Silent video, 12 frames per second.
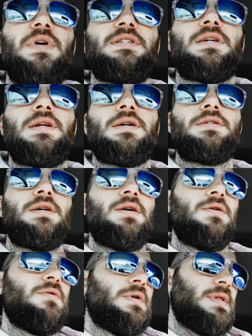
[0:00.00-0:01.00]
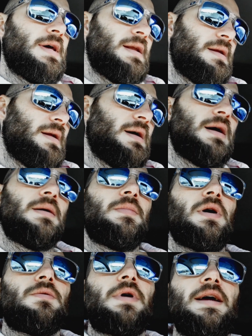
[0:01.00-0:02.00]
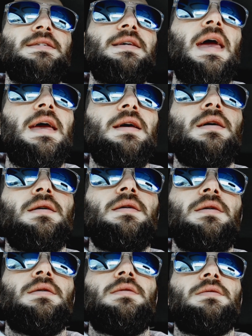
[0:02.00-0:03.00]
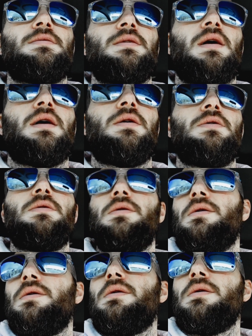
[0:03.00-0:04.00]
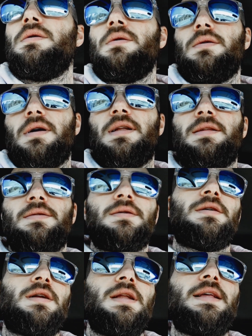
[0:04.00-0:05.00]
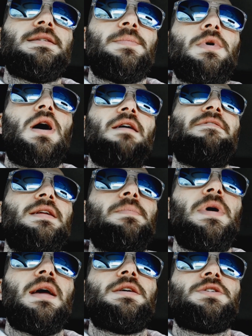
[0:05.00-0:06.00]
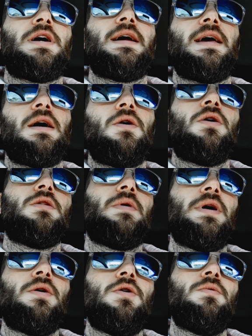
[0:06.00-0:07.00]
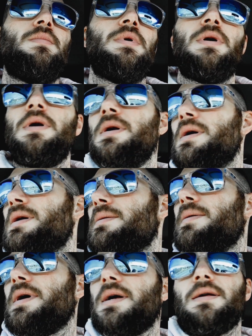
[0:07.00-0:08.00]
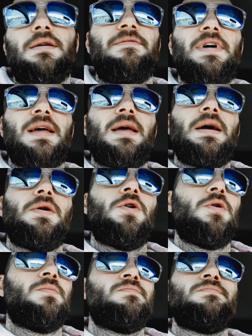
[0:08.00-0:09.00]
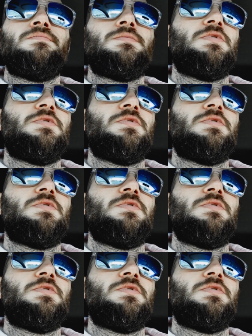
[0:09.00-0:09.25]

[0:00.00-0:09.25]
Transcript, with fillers: biscuit or two and then um, a rice cake. So I'm gonna need some coffee to make sure I get all the way home. But if I can get home